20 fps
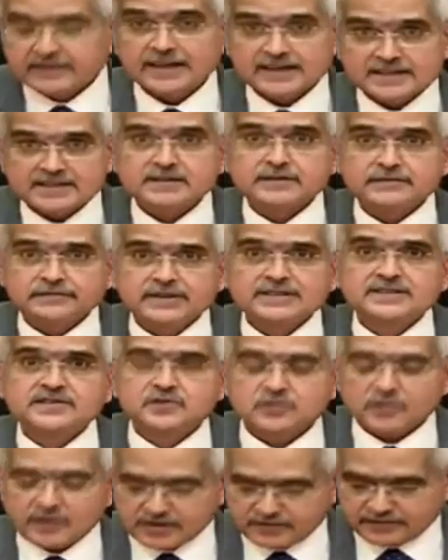That is the
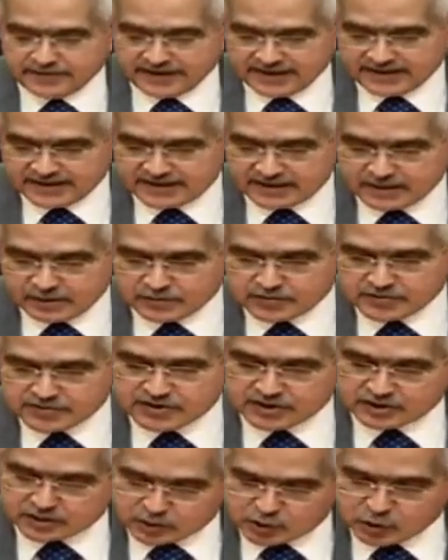first one we had
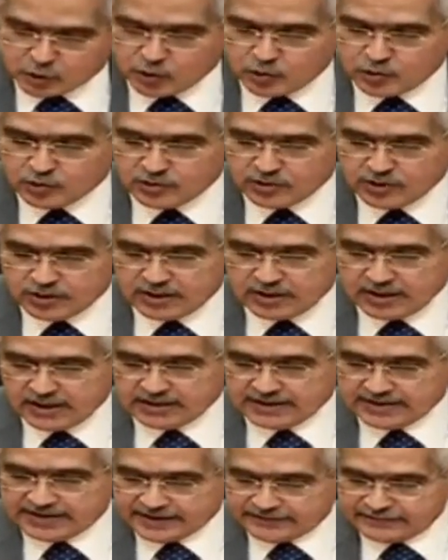announced. 2,
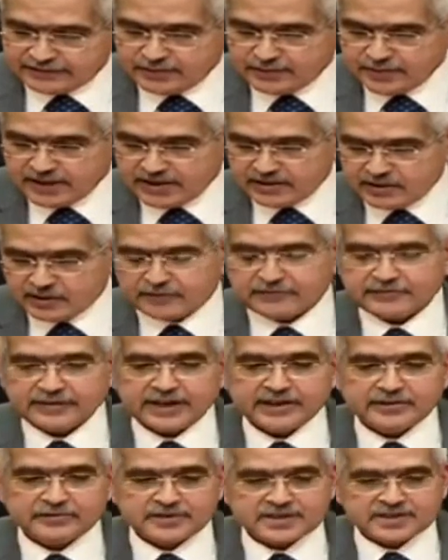deferment of
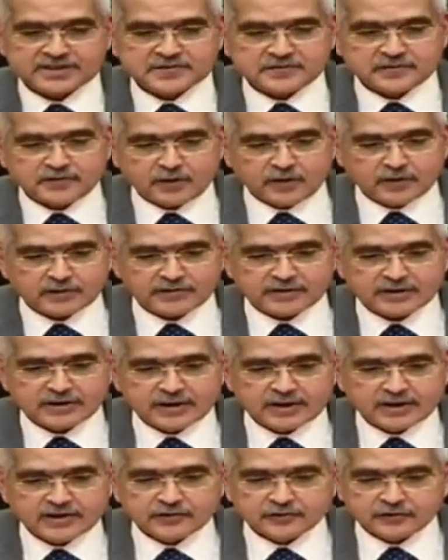interest for
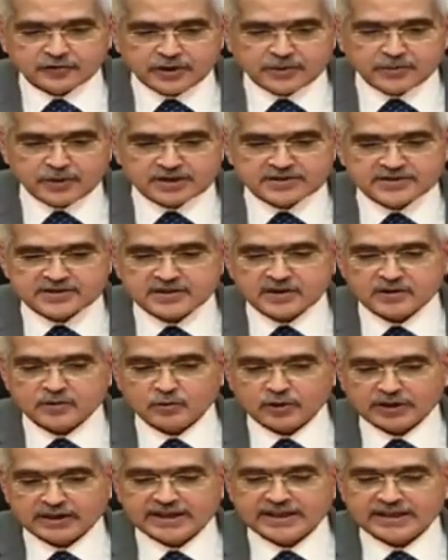3 months
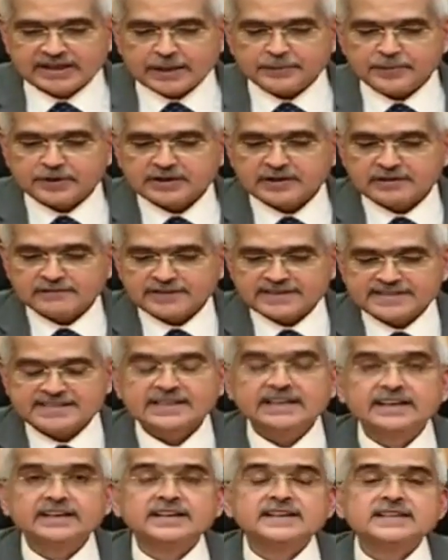on working capital
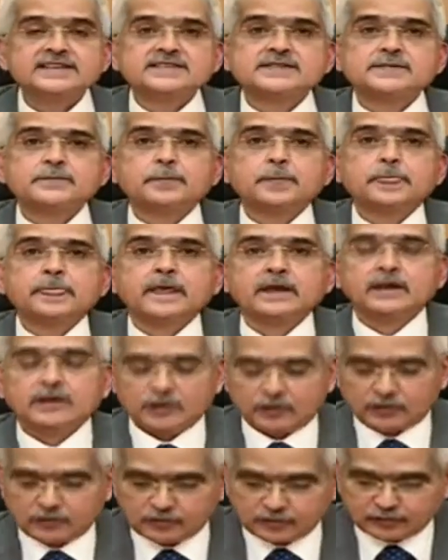facilities.
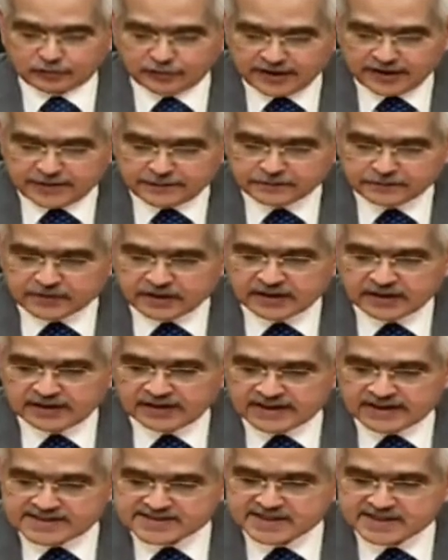3,
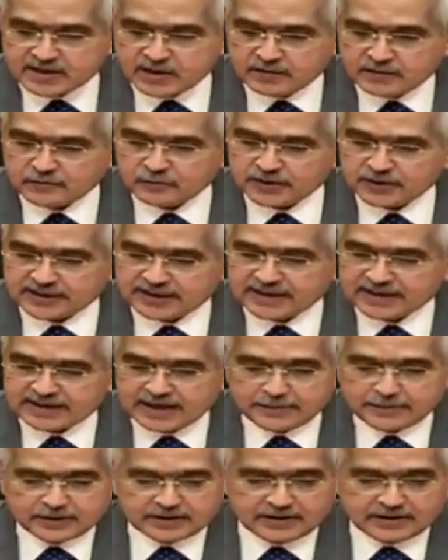easing of working
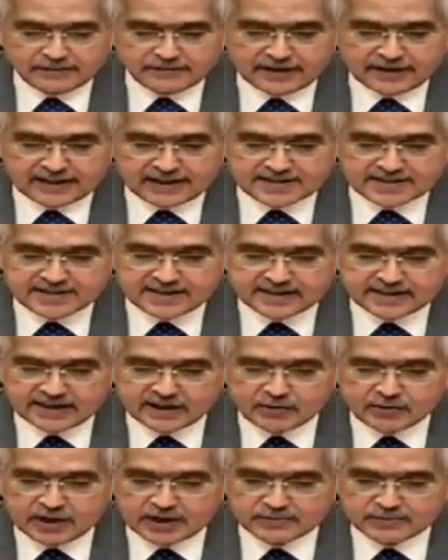capital financing
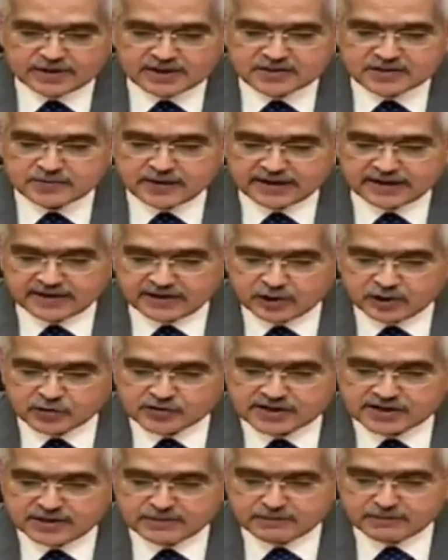requirements by
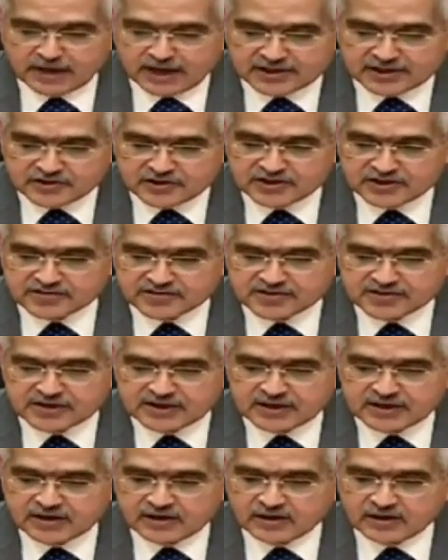reducing margins